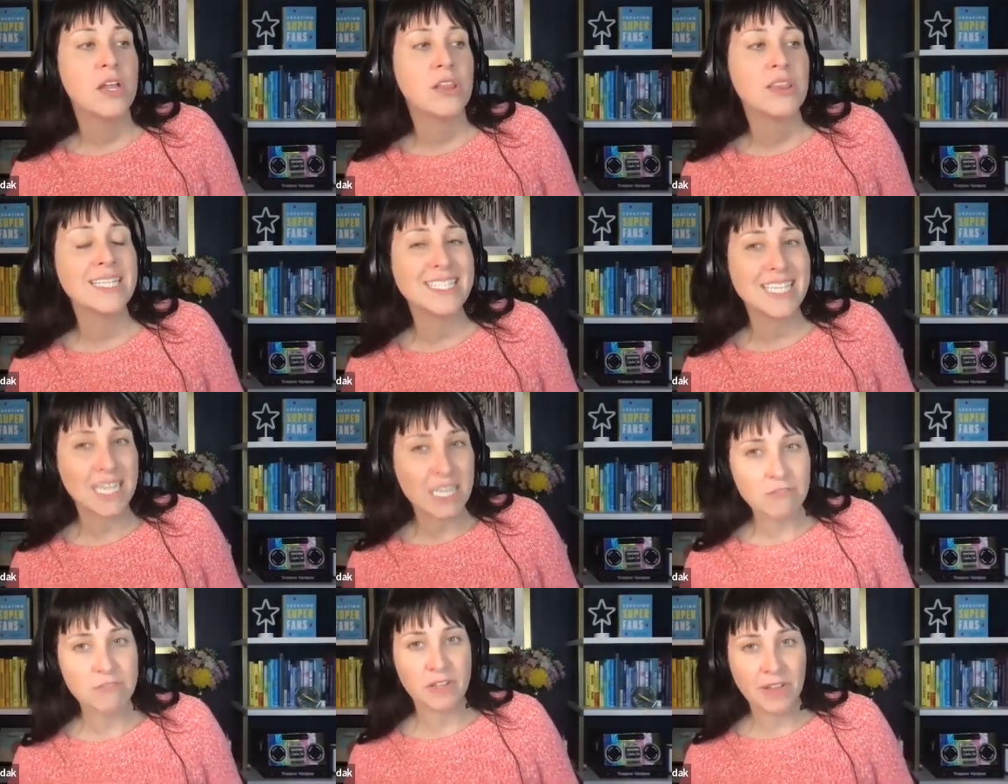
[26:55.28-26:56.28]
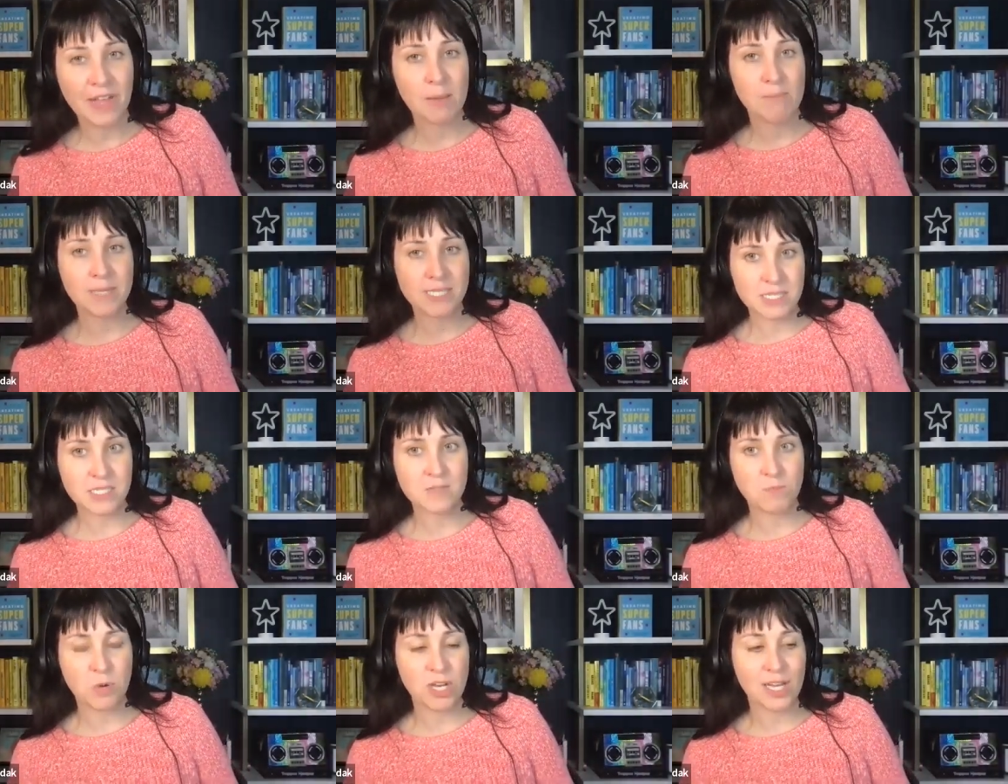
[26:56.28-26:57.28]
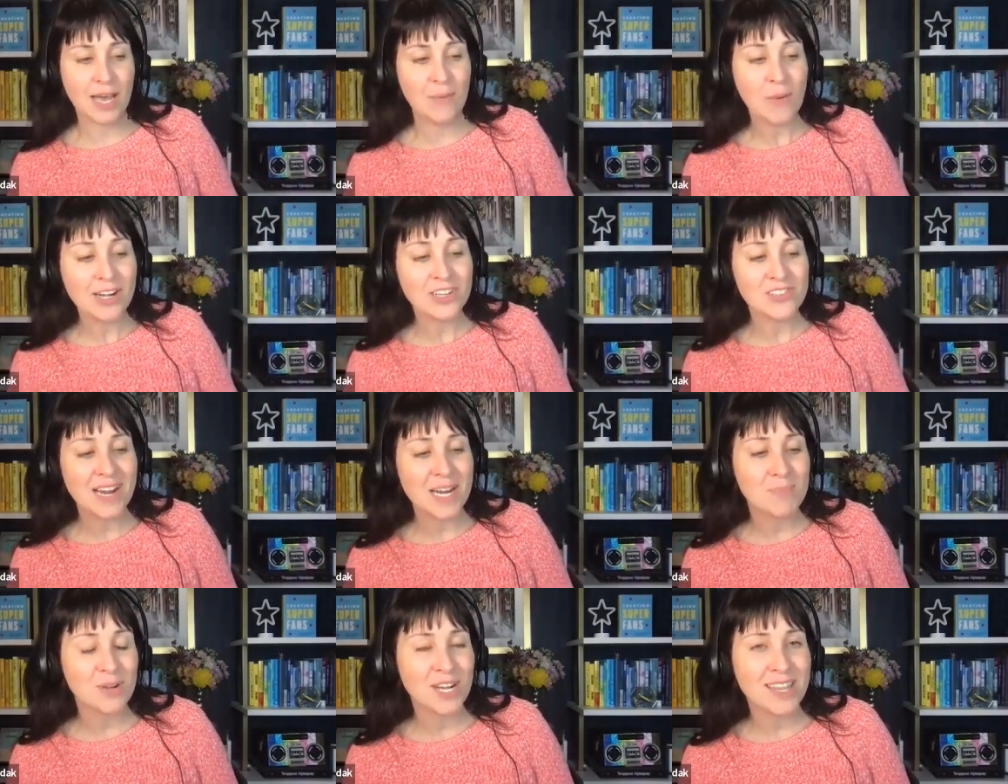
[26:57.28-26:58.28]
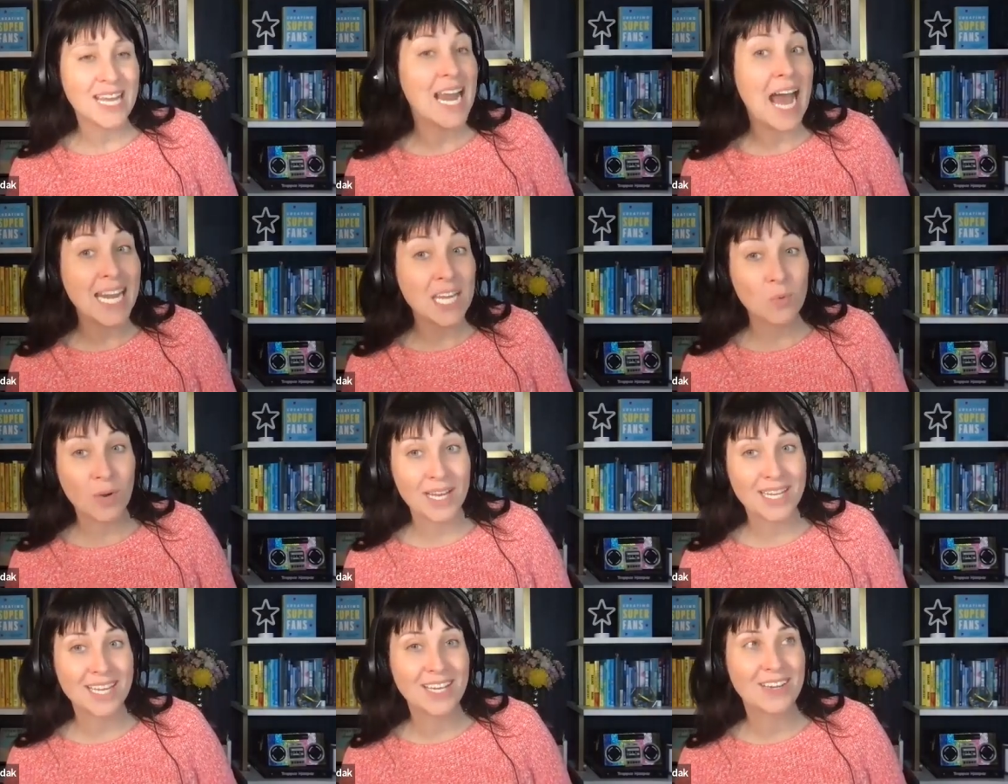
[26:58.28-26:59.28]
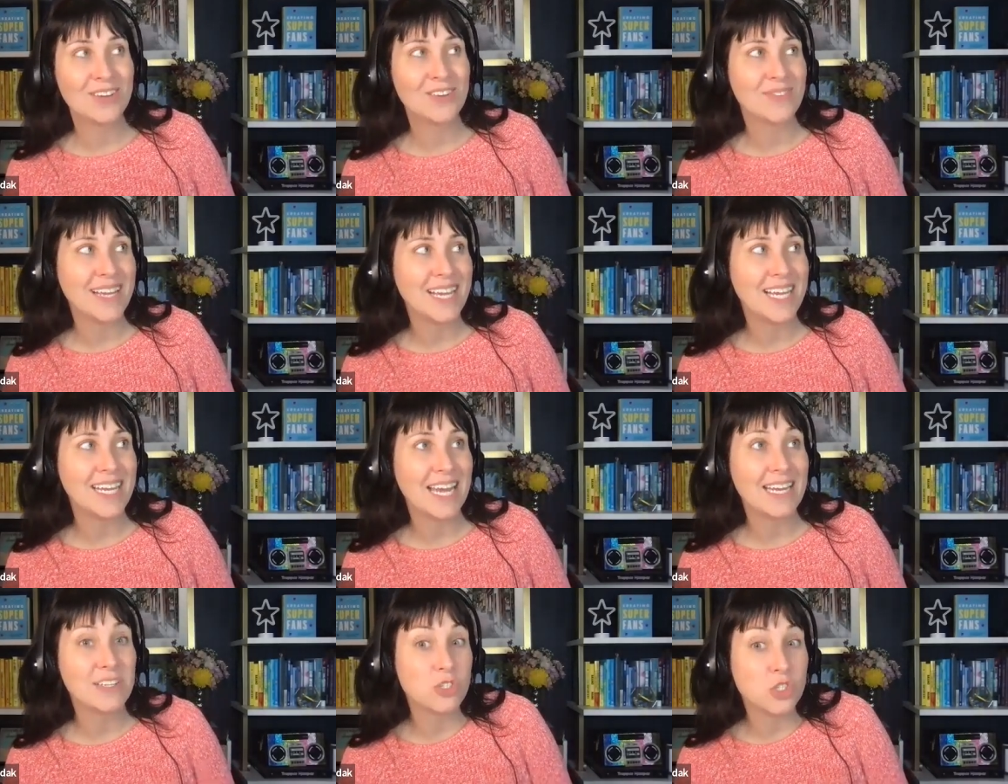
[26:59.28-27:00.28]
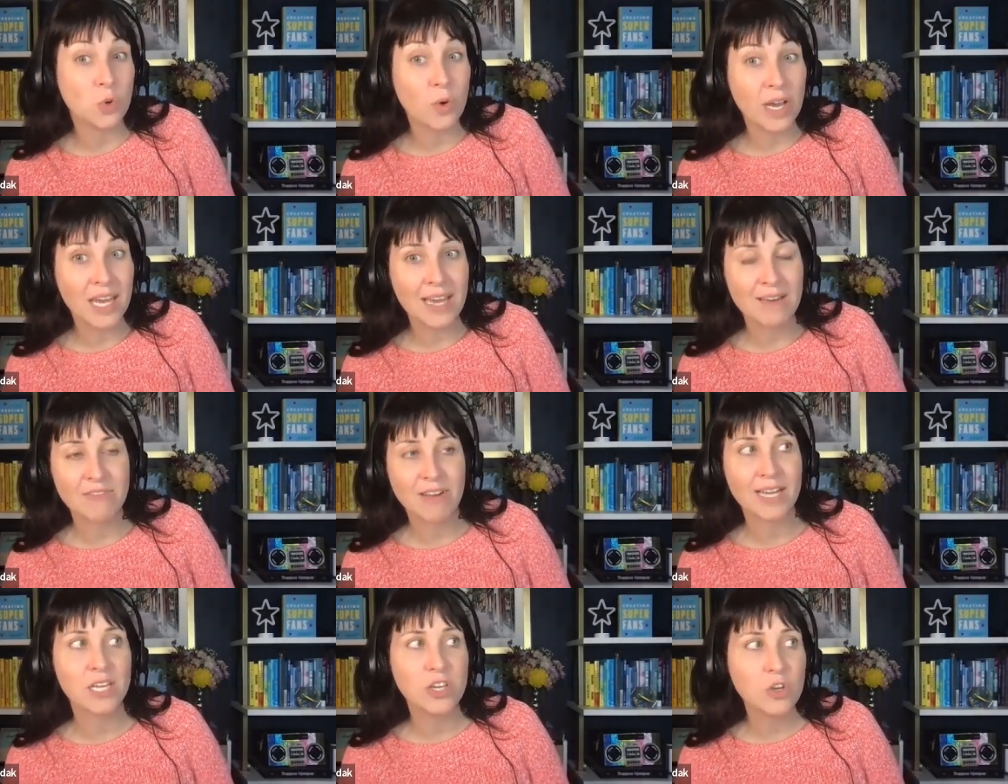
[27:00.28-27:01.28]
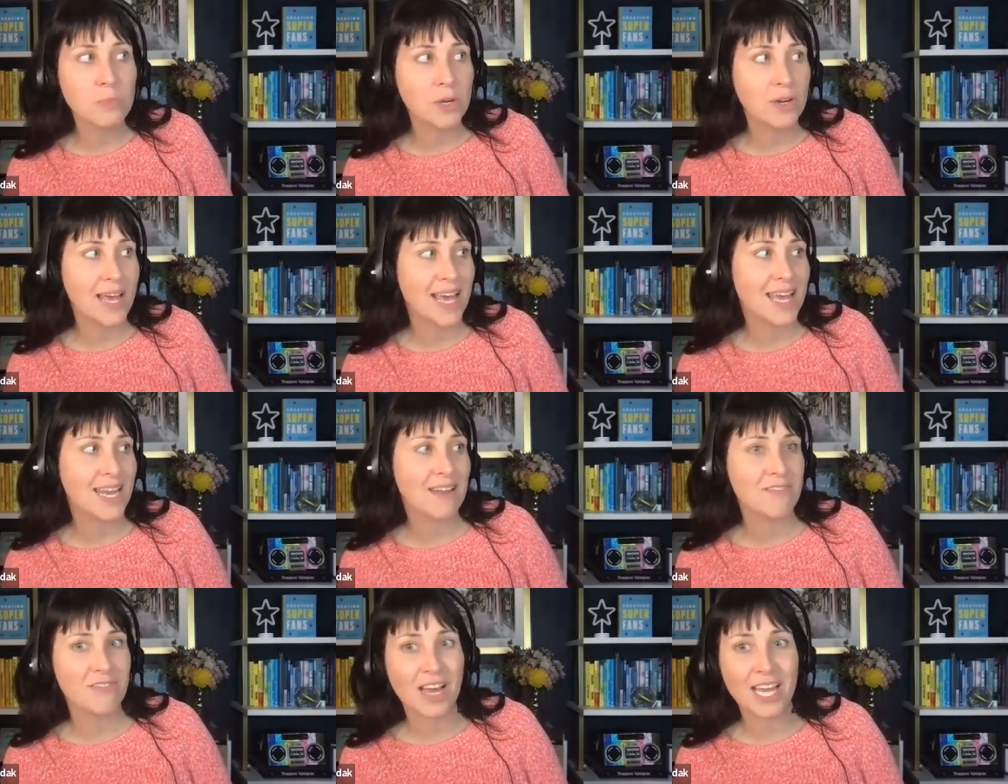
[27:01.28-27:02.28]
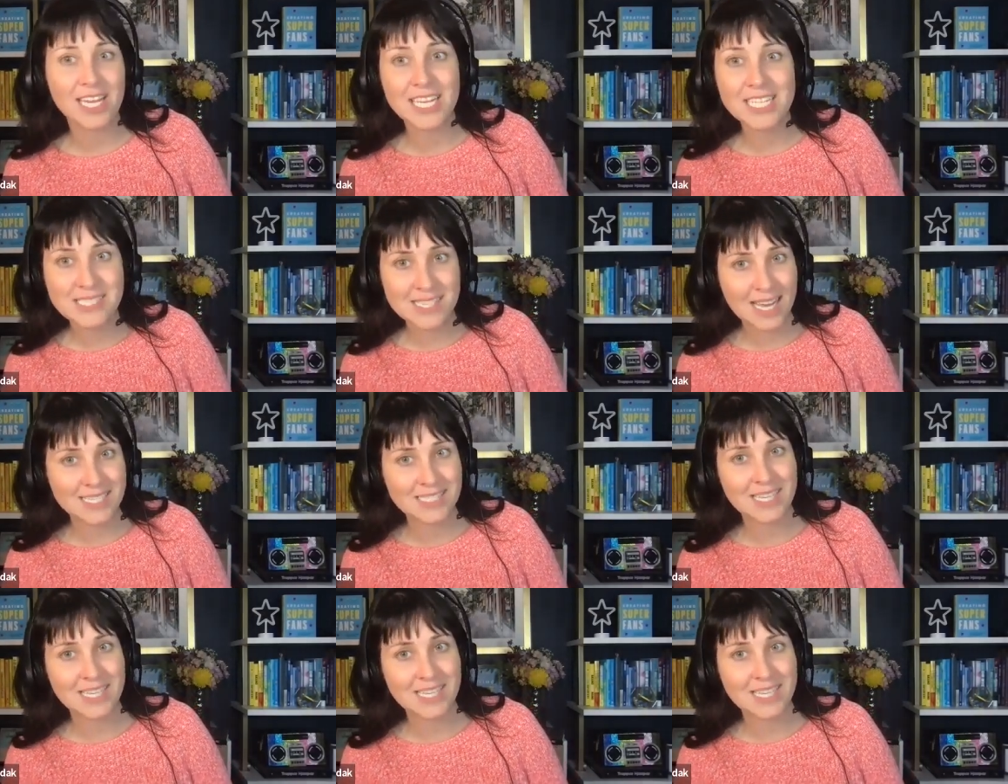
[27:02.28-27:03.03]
that didn't feel like a business book. I wanted to write a book that anyone could read and enjoy and find humor in and find insights